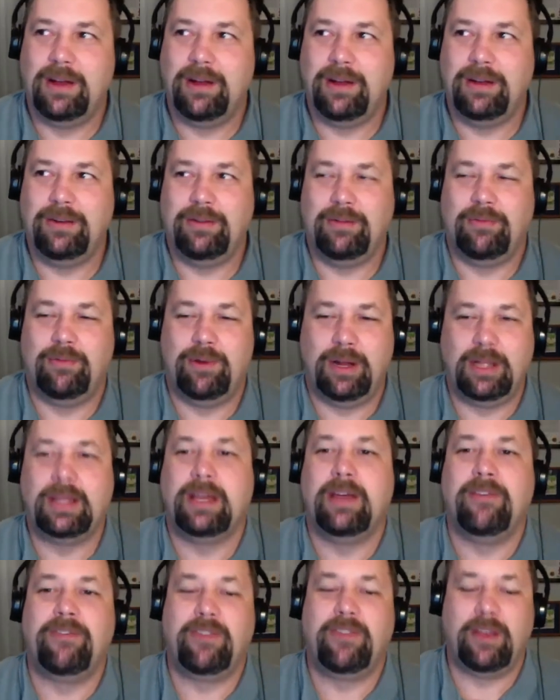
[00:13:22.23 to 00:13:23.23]
really,
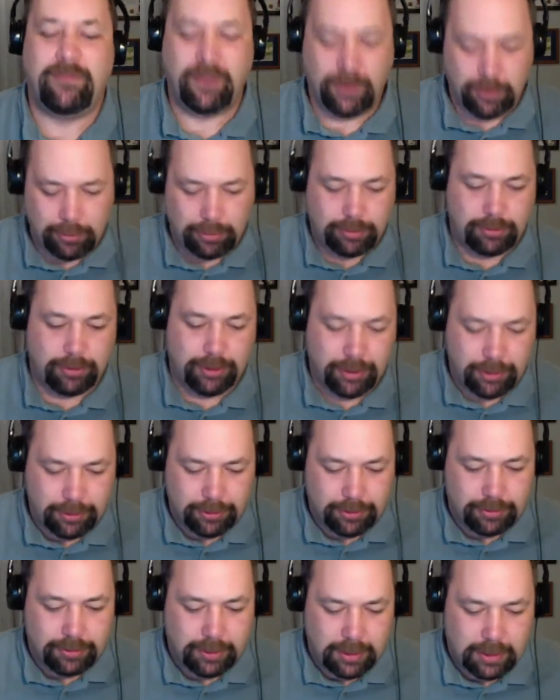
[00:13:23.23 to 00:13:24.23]
if you
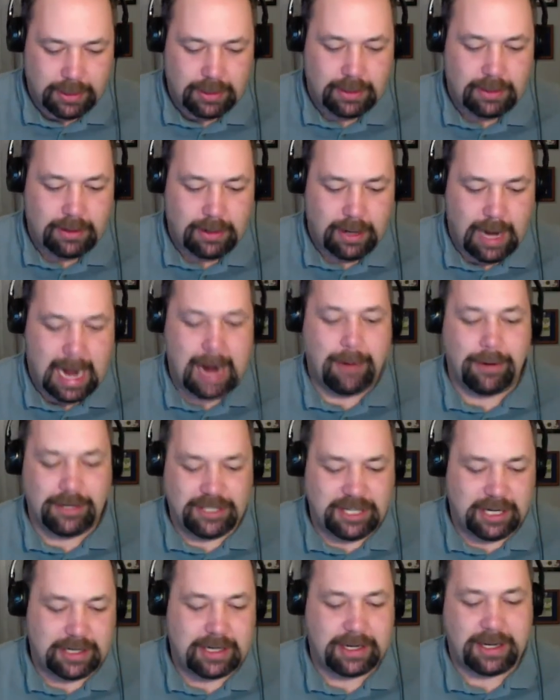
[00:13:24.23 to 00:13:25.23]
threw
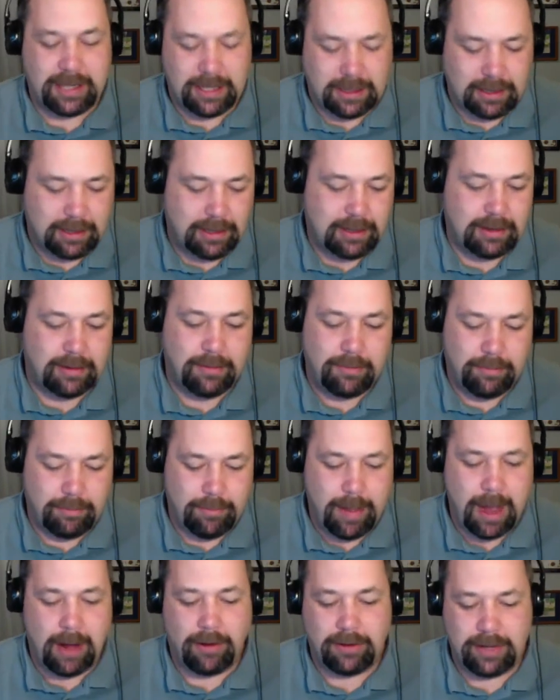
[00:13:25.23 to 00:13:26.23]
Howard-Chuck, Iginla,
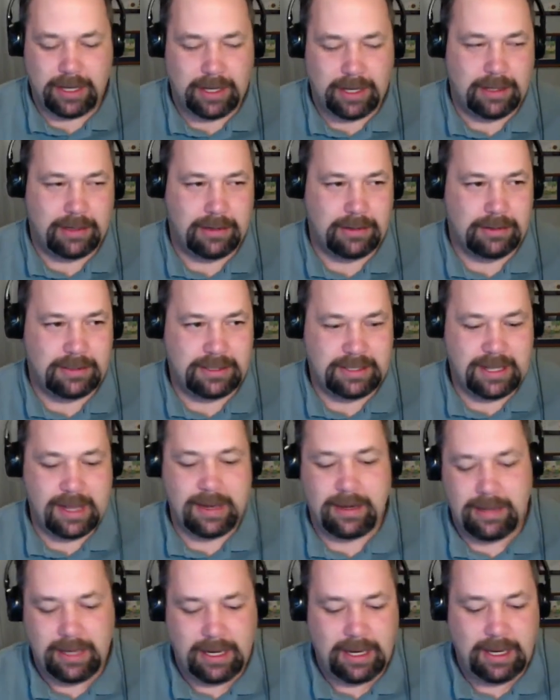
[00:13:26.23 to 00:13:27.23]
Malkin,
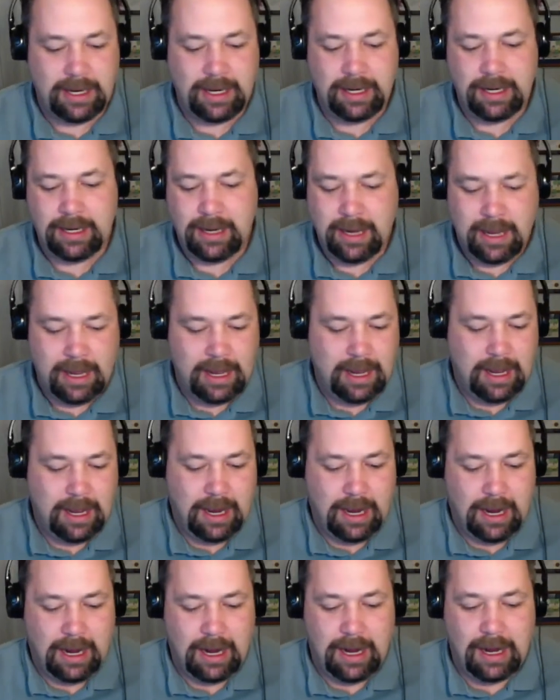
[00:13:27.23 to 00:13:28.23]
Sundin,
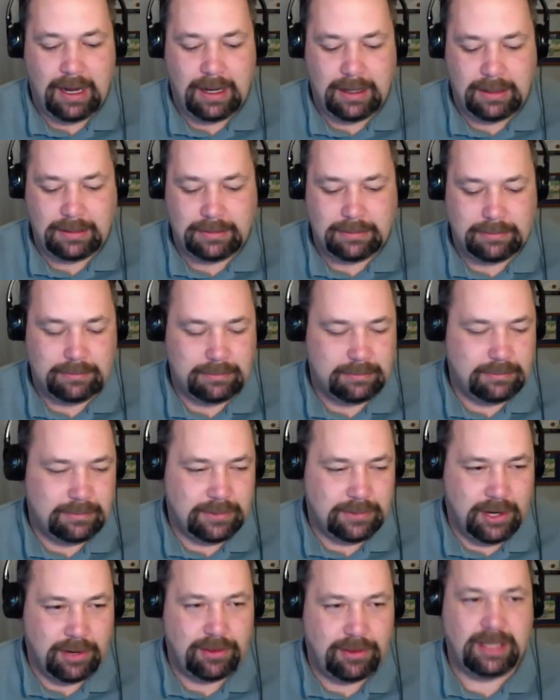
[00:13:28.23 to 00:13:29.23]

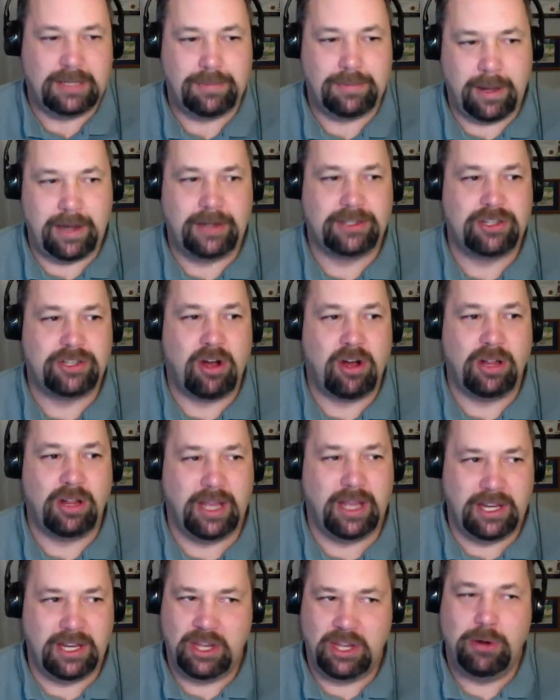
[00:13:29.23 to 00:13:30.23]
these players all
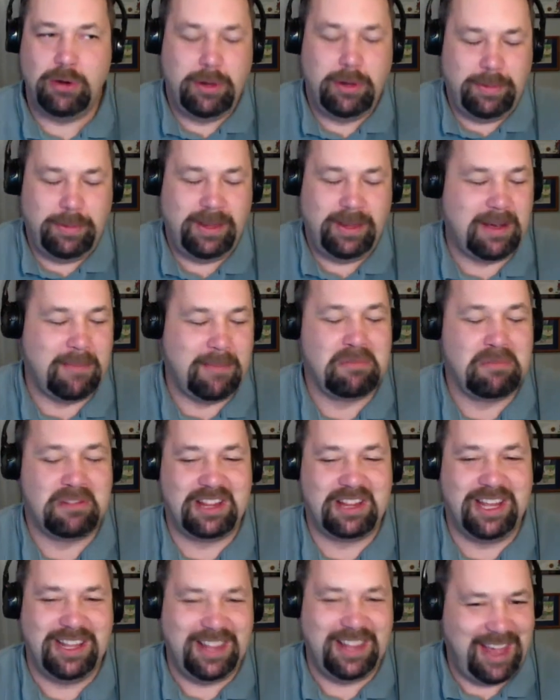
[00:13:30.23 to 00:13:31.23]
in, you would be
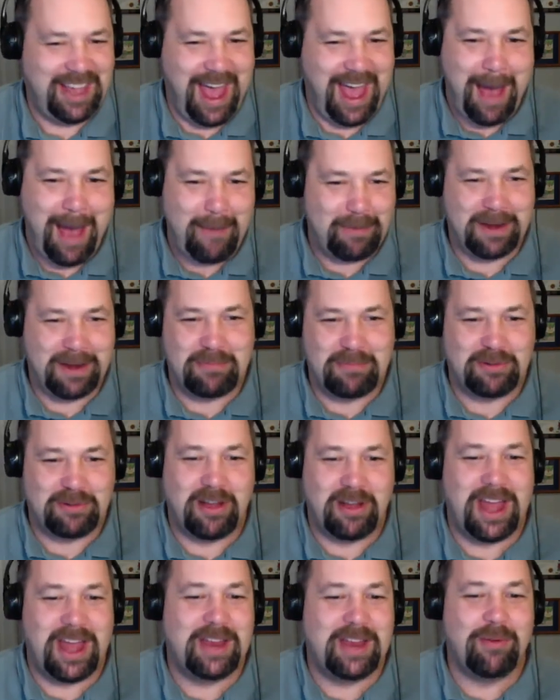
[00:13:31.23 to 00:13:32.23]
completely happy to
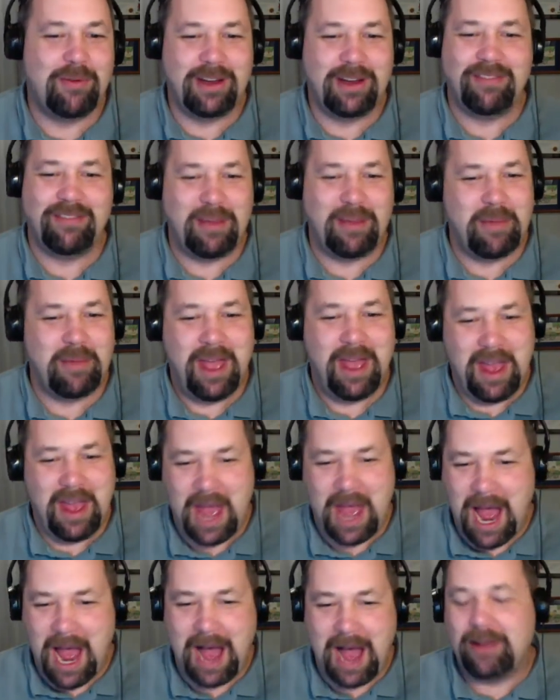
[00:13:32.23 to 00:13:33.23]
pull any one of them
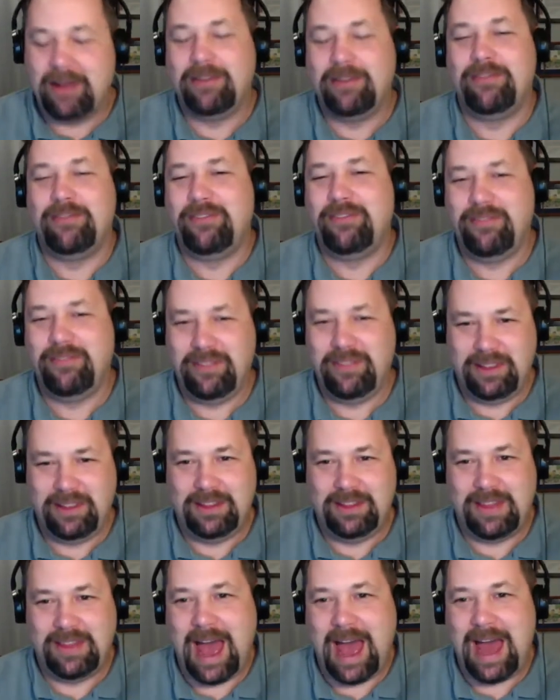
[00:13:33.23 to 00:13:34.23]
out of that